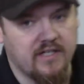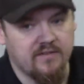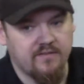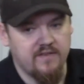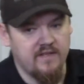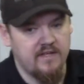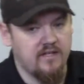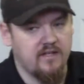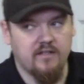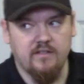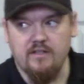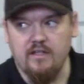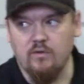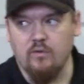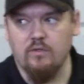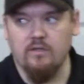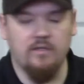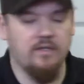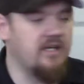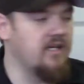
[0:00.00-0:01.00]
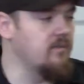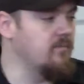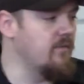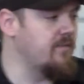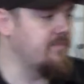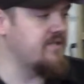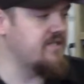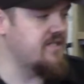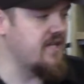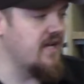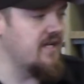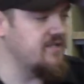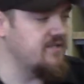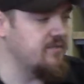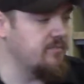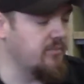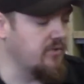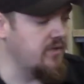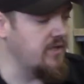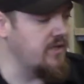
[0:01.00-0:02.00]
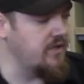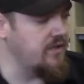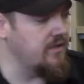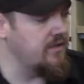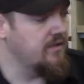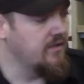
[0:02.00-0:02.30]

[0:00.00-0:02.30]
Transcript: to think, in order to get them up to size to breed,